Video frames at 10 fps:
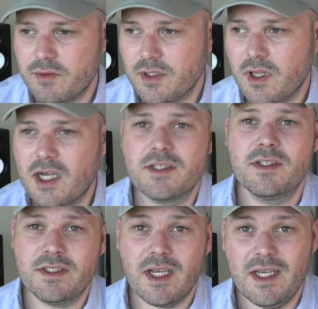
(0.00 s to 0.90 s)
was a lost
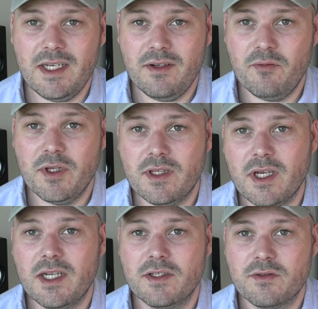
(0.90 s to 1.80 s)
society with
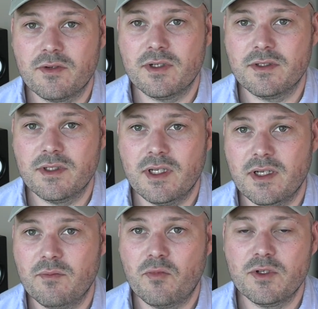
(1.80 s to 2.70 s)
dinosaurs
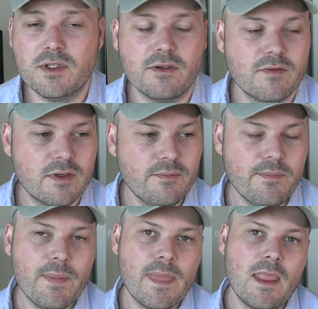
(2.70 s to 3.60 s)
preserved.
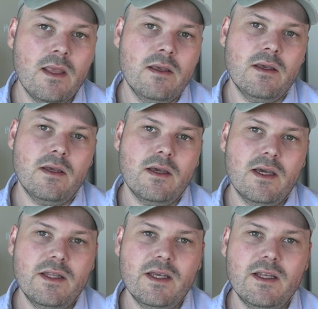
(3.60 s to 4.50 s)

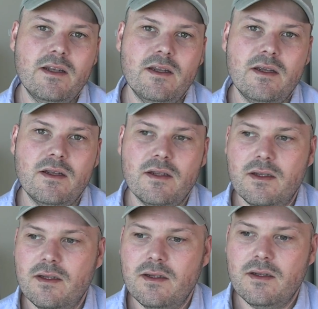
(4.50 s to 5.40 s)
And then
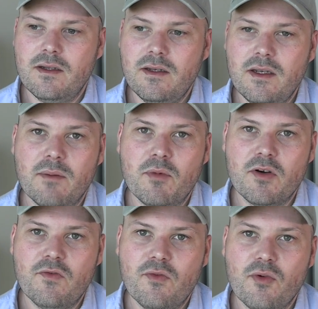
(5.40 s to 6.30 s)

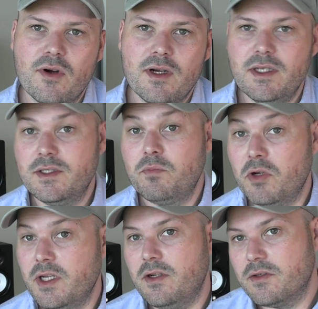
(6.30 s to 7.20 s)
number 4 is
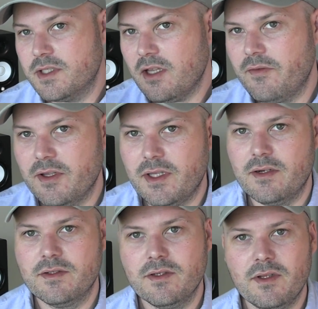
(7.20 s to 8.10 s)
putting yourself out
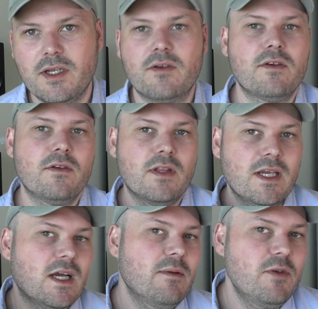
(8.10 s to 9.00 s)
there. So
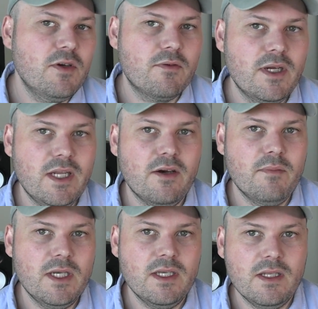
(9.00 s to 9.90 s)
like I'm doing right now,
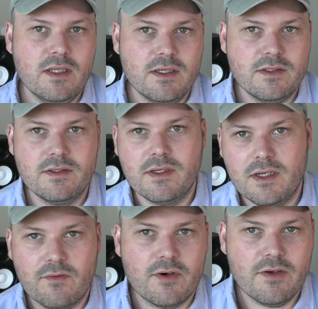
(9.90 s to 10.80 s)
making this
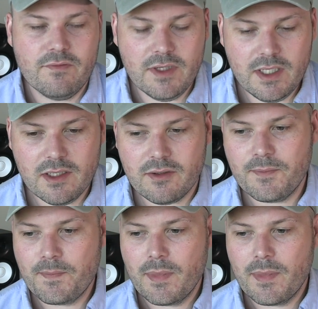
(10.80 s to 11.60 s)
kind of rough video,